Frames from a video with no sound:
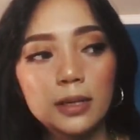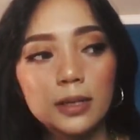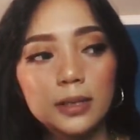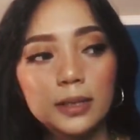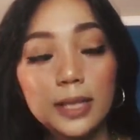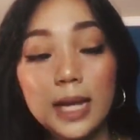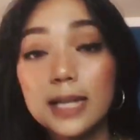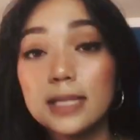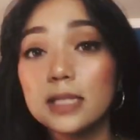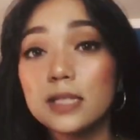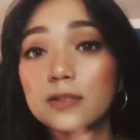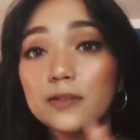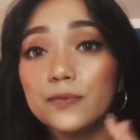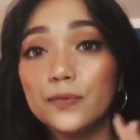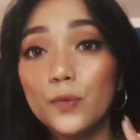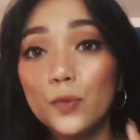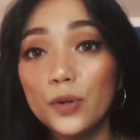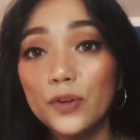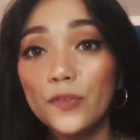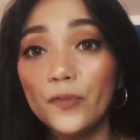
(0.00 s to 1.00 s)
That's
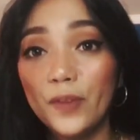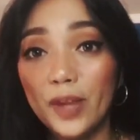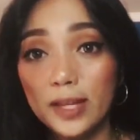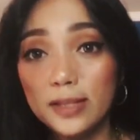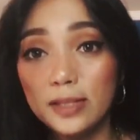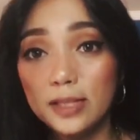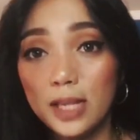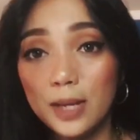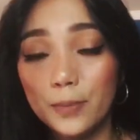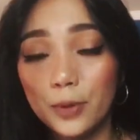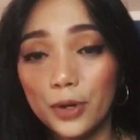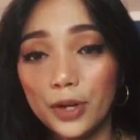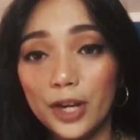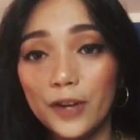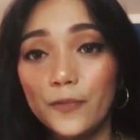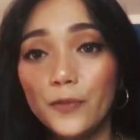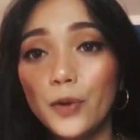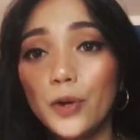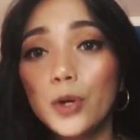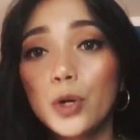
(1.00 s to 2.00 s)
for face steamer.
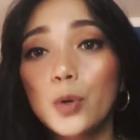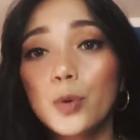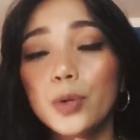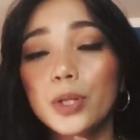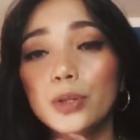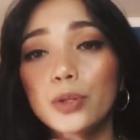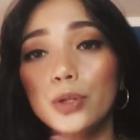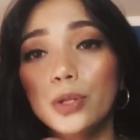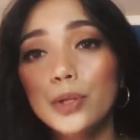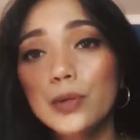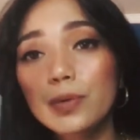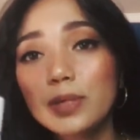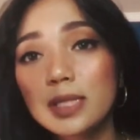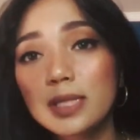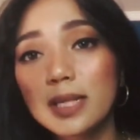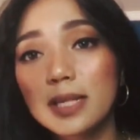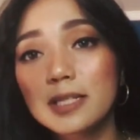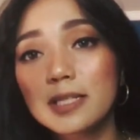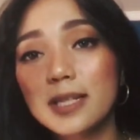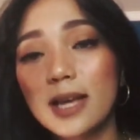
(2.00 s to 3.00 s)
If you're going to use
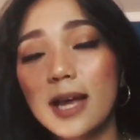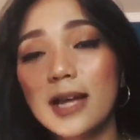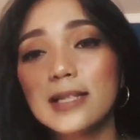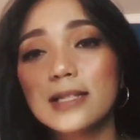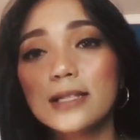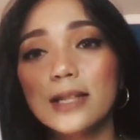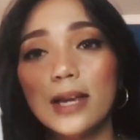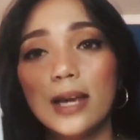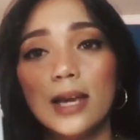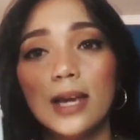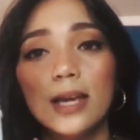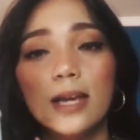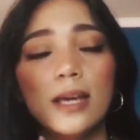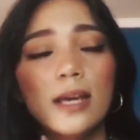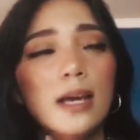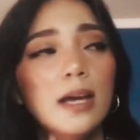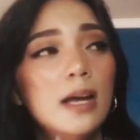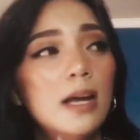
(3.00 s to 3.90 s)
this as a